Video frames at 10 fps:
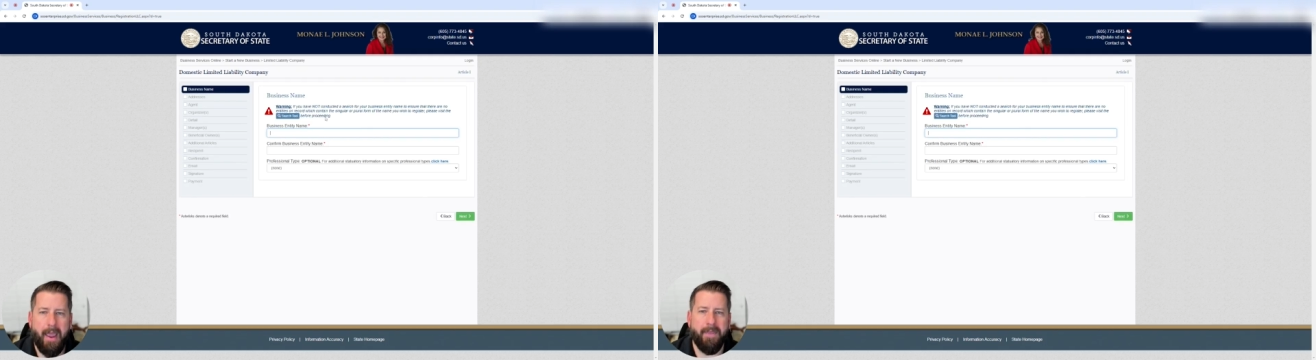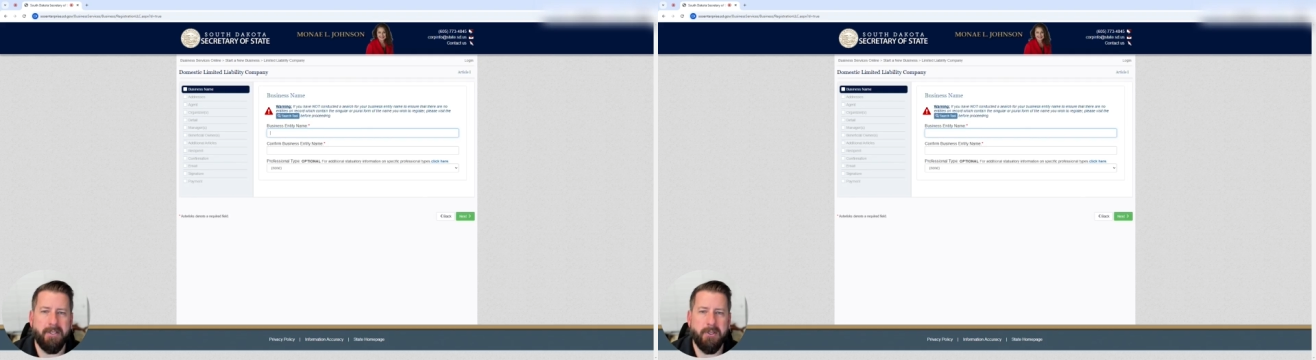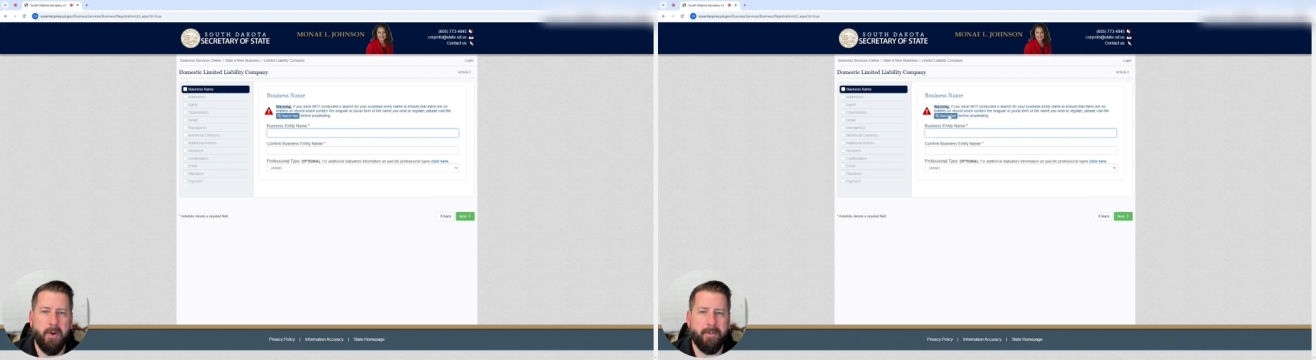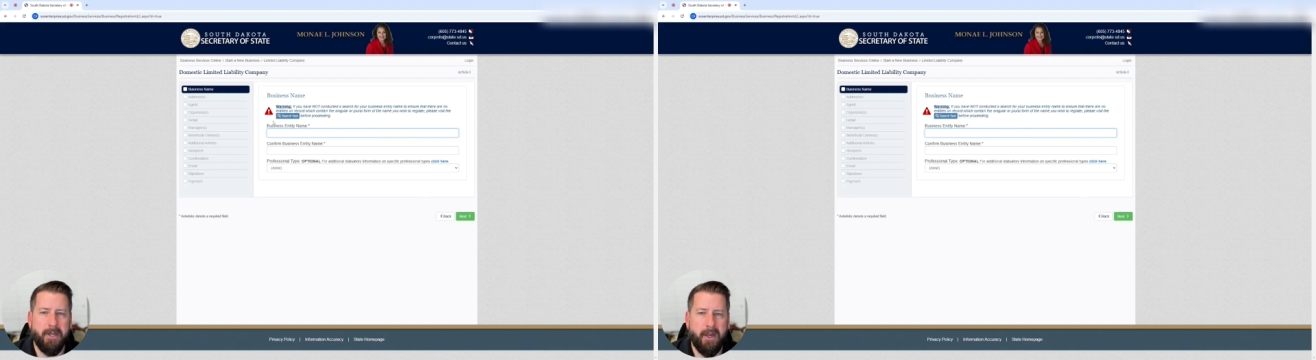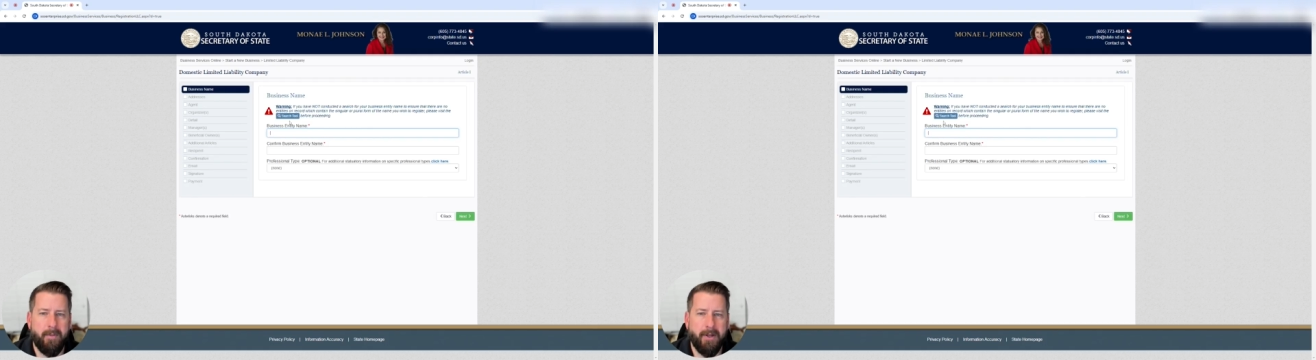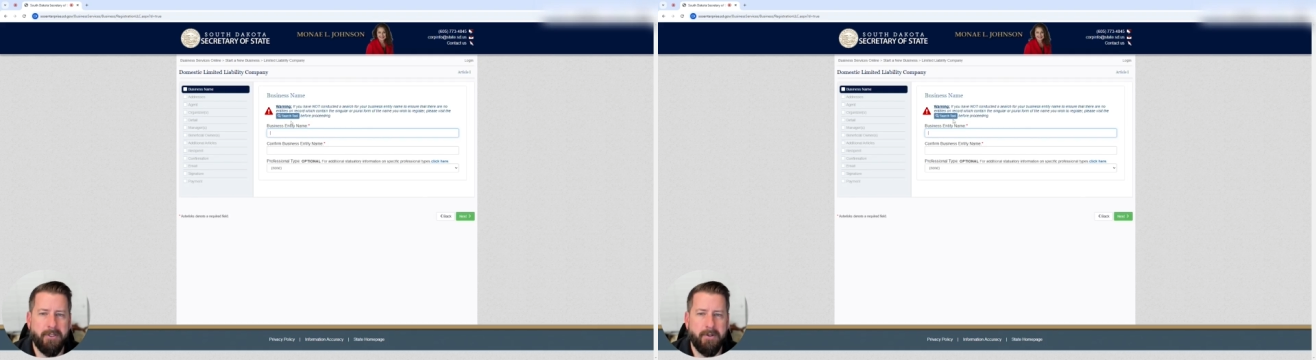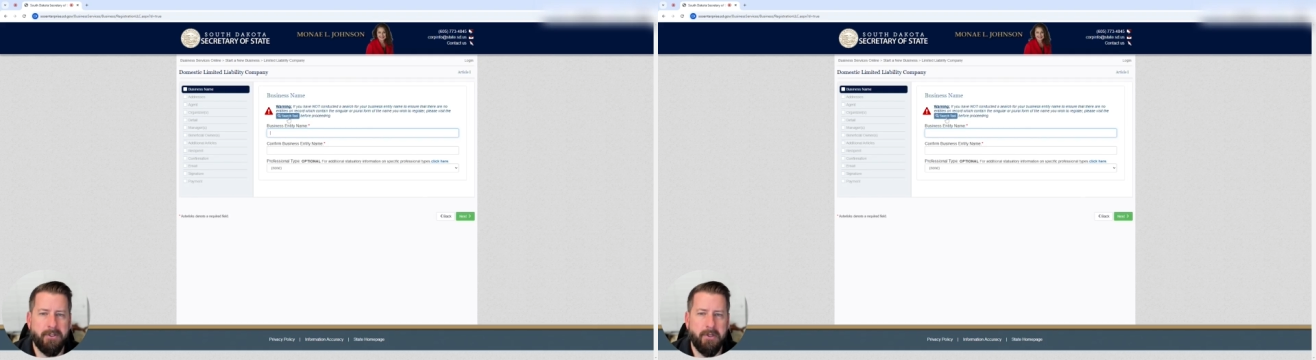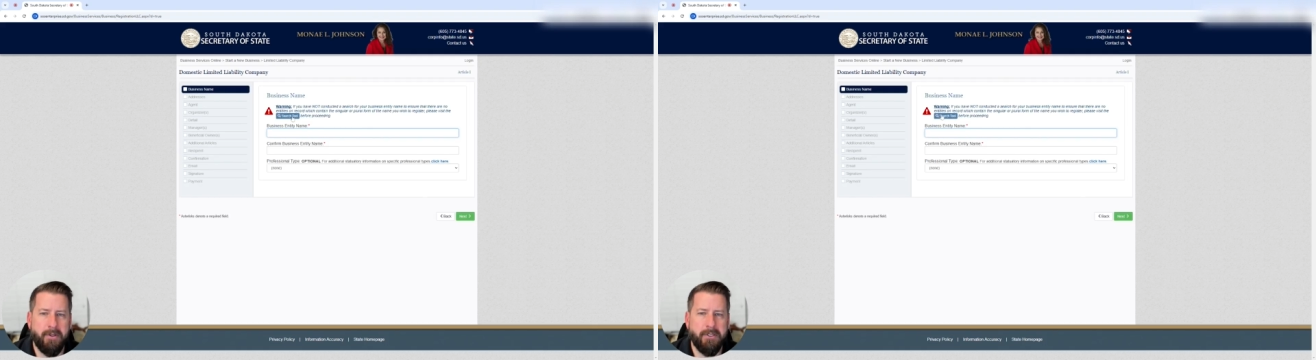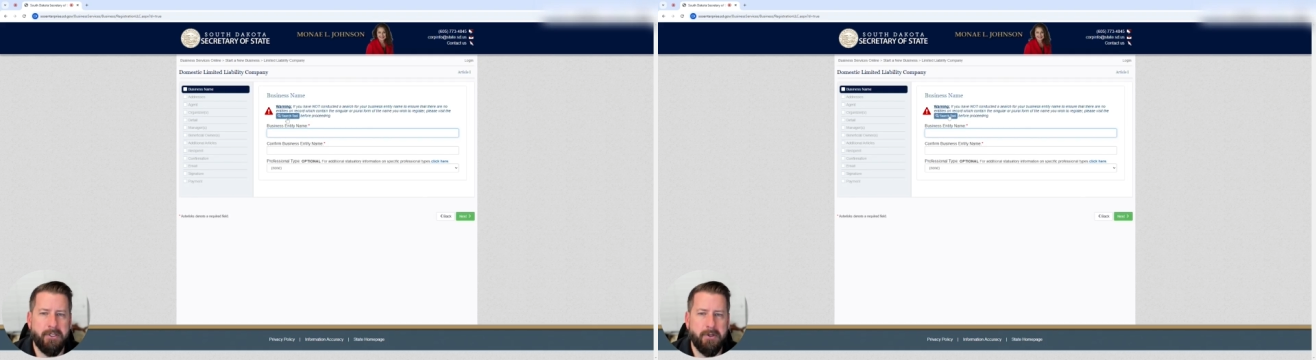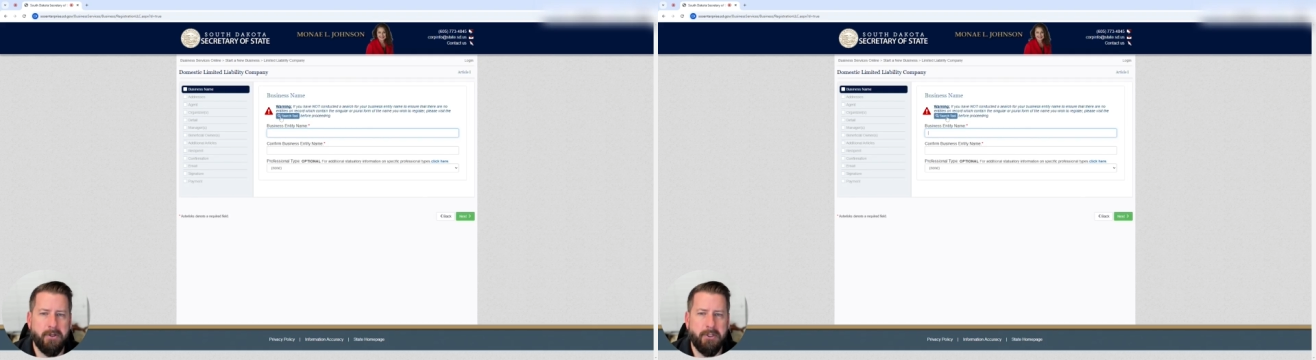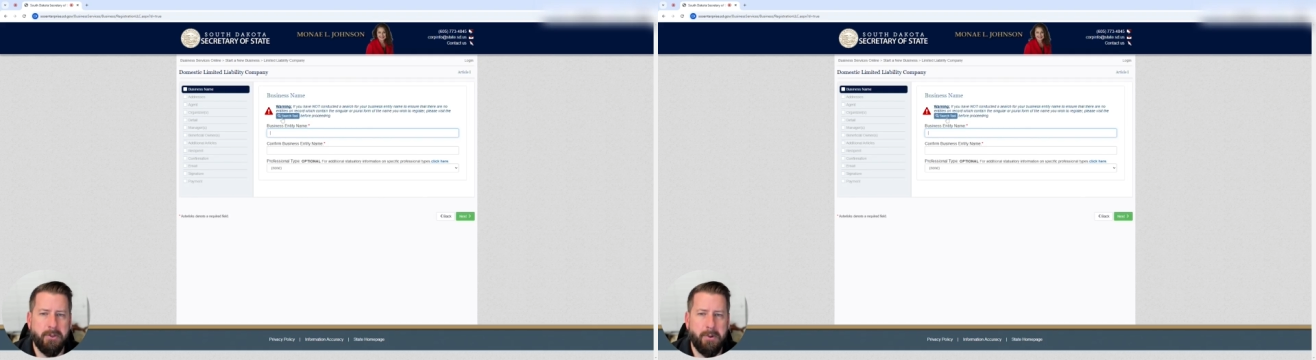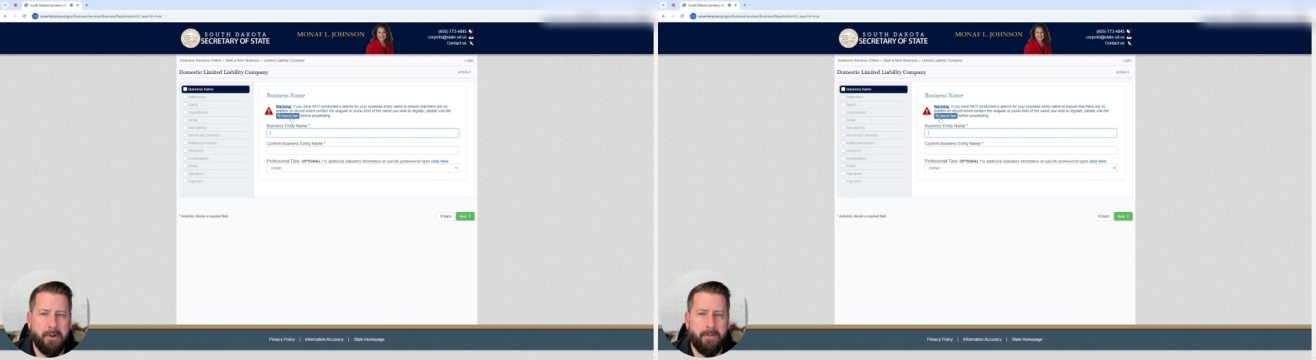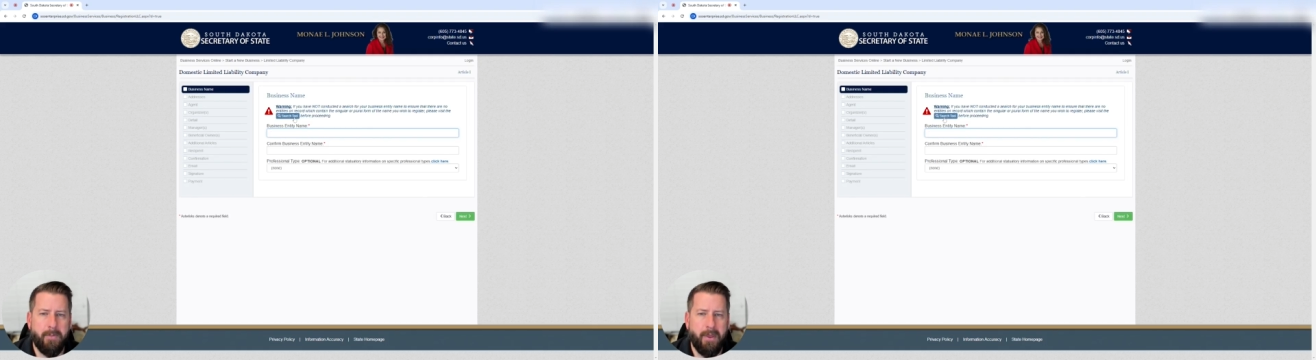And this is what I'm talking about too. So this search tool,